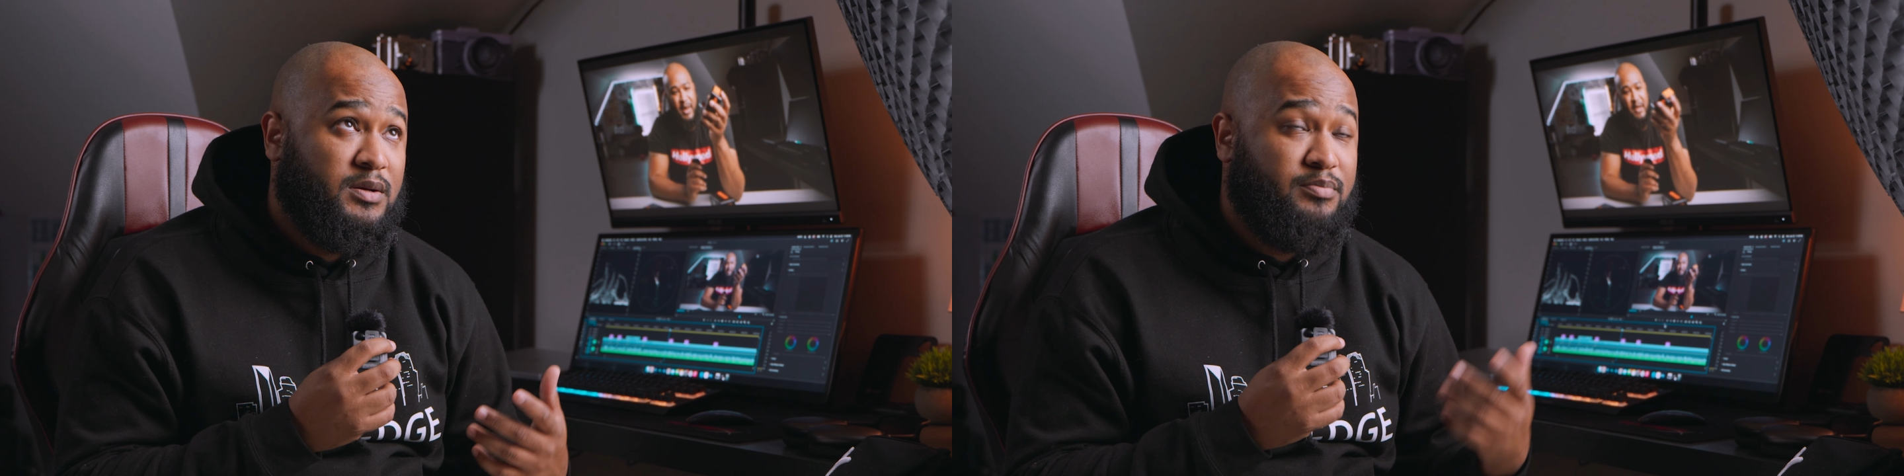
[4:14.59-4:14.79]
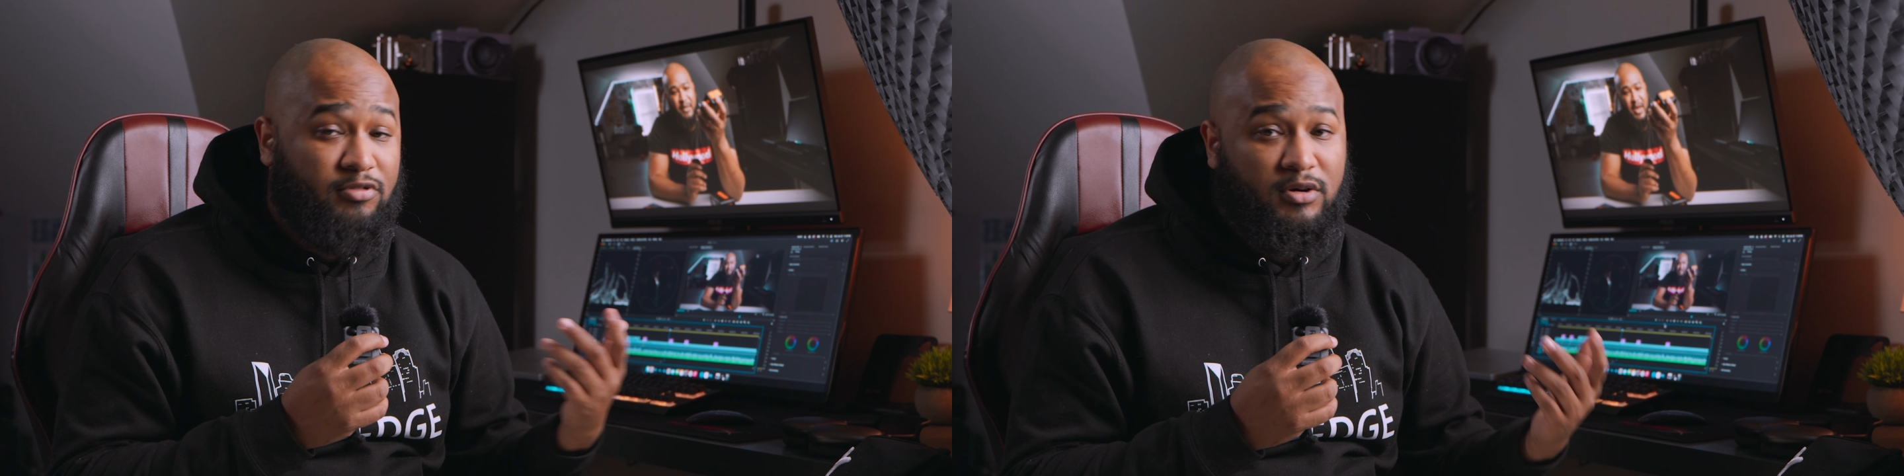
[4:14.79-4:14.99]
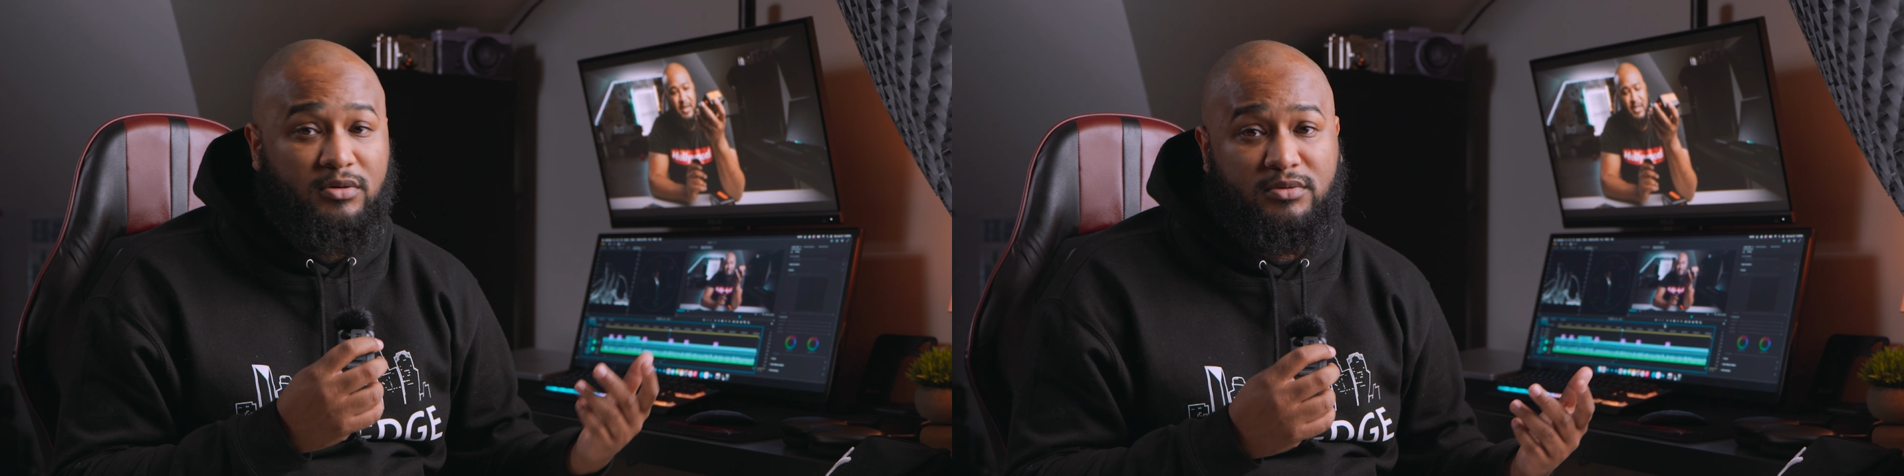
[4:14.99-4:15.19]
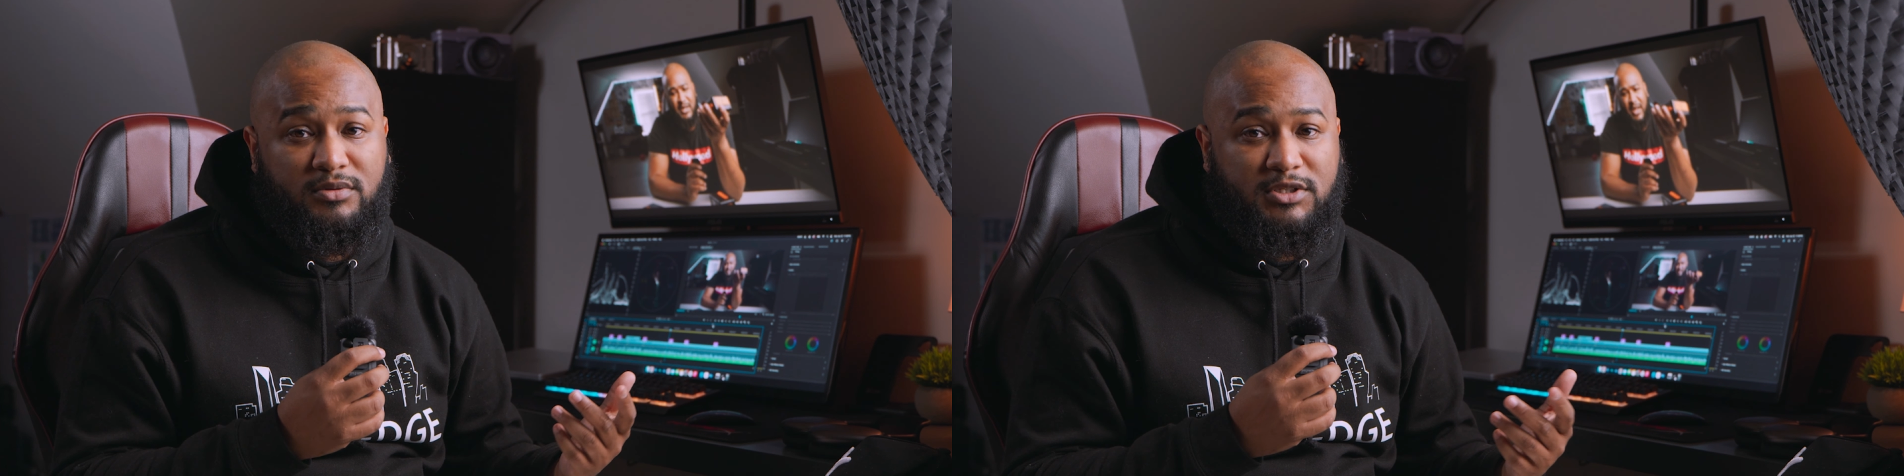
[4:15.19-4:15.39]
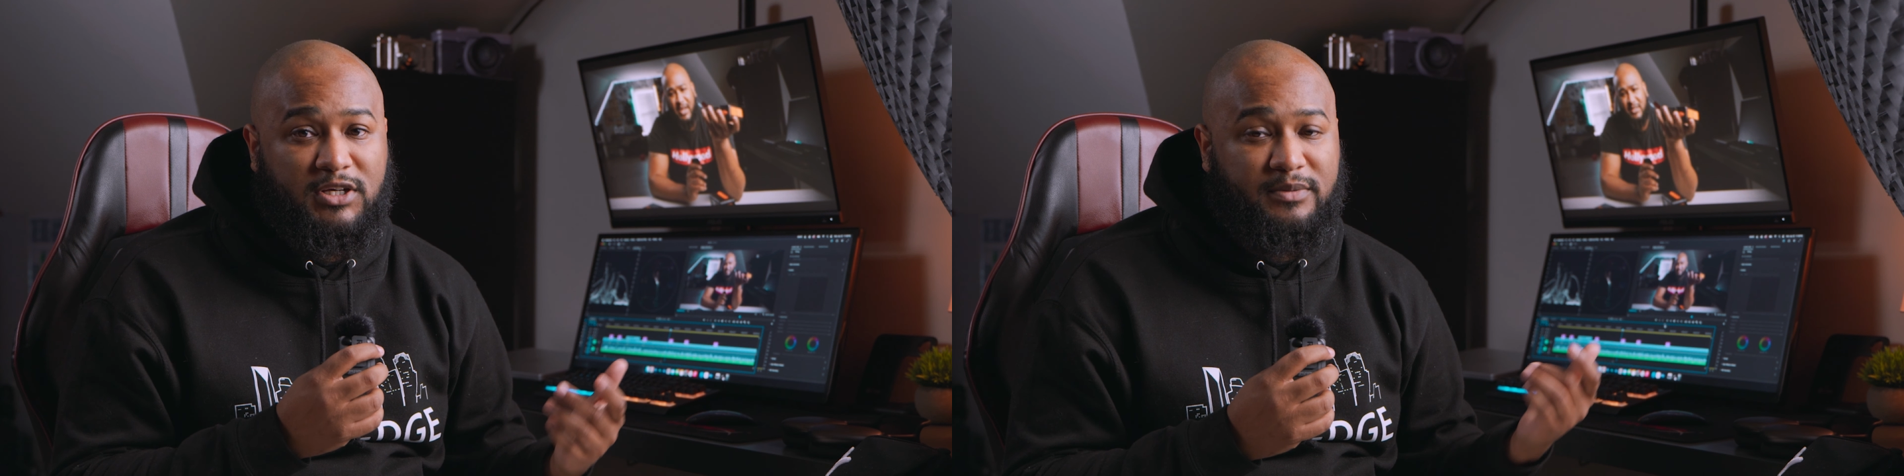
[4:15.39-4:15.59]
Pro
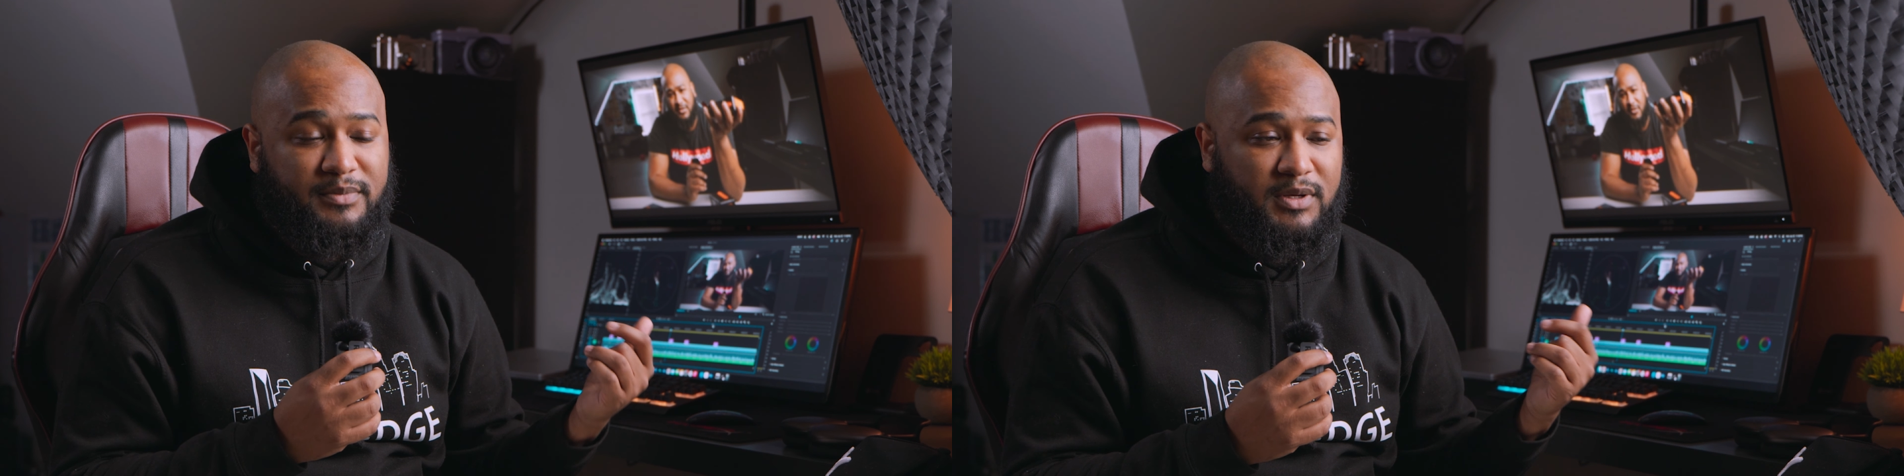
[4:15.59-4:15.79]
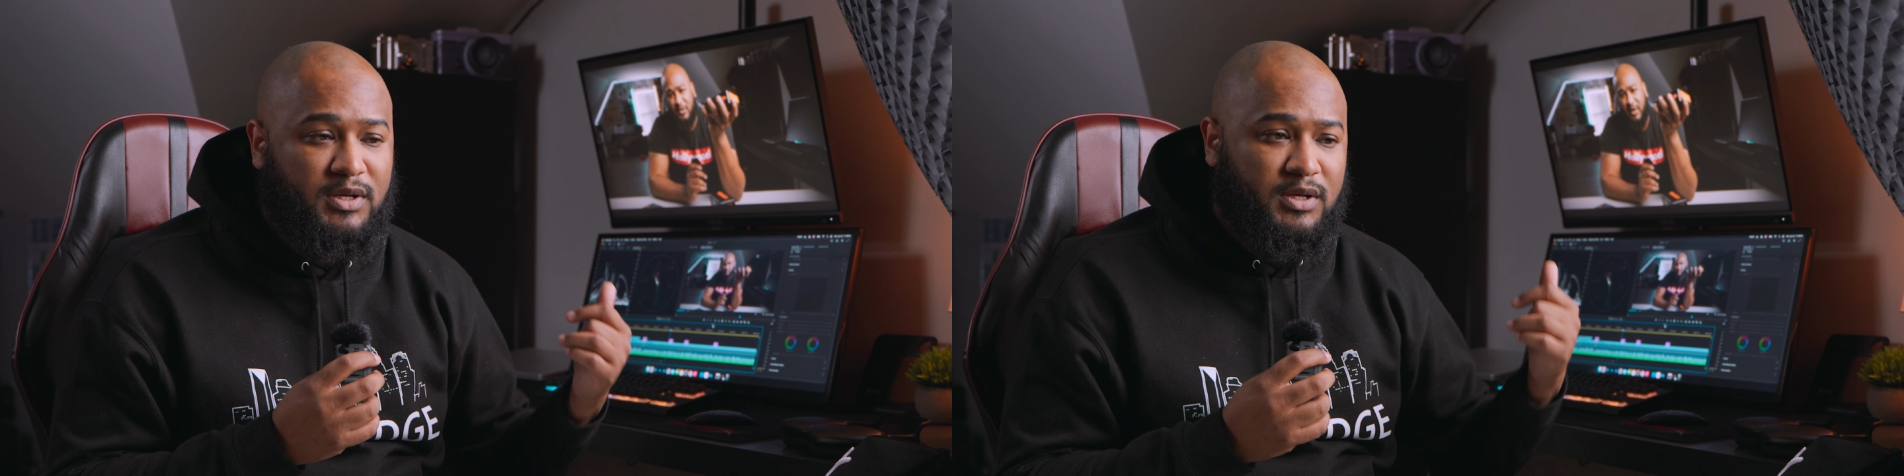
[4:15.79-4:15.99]
chip.